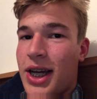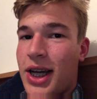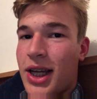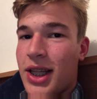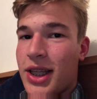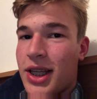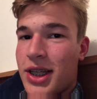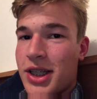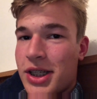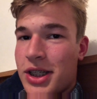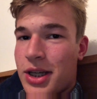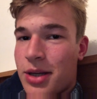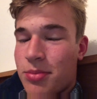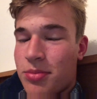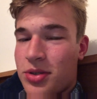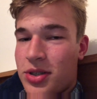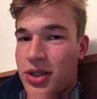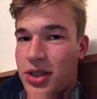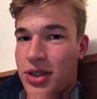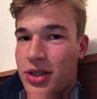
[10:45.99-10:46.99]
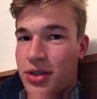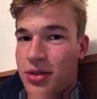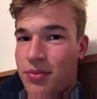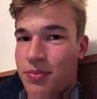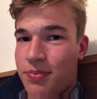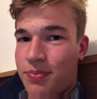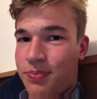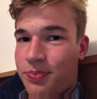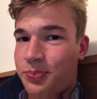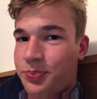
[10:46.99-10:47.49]
and then he comes in and
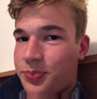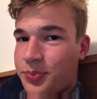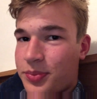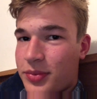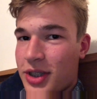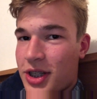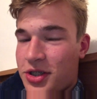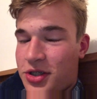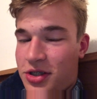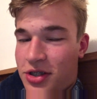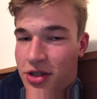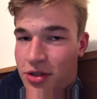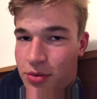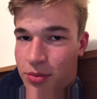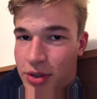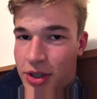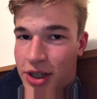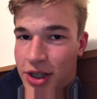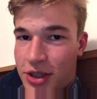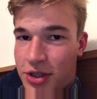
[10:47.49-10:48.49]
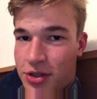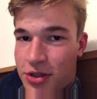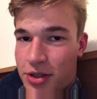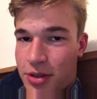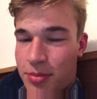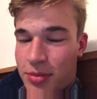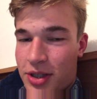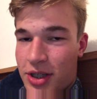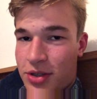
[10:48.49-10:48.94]
there's another one next to him.